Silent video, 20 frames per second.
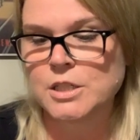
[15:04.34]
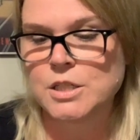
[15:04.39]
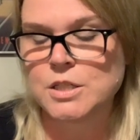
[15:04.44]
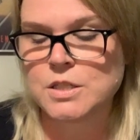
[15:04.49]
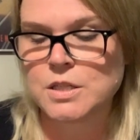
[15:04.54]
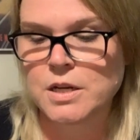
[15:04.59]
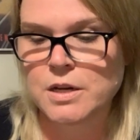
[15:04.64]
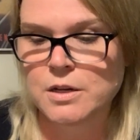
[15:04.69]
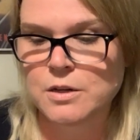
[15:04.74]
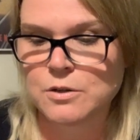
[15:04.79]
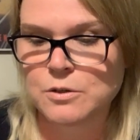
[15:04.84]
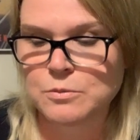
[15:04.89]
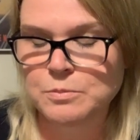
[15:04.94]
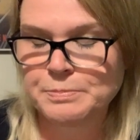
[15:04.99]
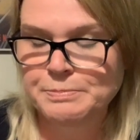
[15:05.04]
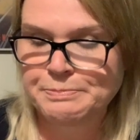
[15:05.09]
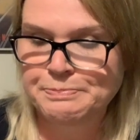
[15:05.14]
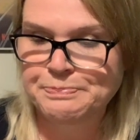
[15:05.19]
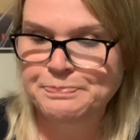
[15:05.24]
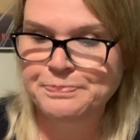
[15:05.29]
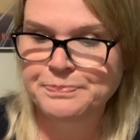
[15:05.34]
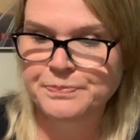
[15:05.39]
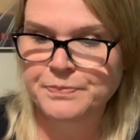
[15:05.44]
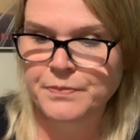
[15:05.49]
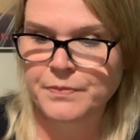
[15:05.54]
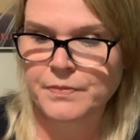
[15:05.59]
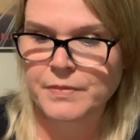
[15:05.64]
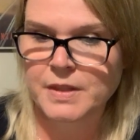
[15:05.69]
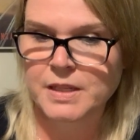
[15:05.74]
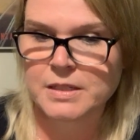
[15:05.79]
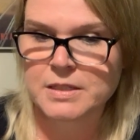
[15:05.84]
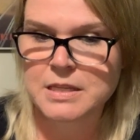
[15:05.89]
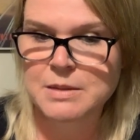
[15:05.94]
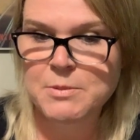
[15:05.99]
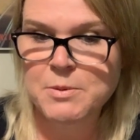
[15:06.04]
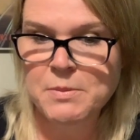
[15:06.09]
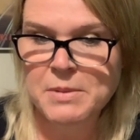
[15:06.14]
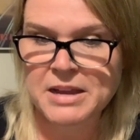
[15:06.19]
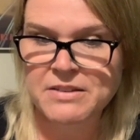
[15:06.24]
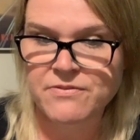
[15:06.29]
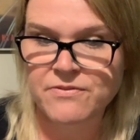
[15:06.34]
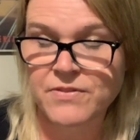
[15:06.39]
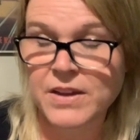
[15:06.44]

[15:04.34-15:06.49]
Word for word: So some of my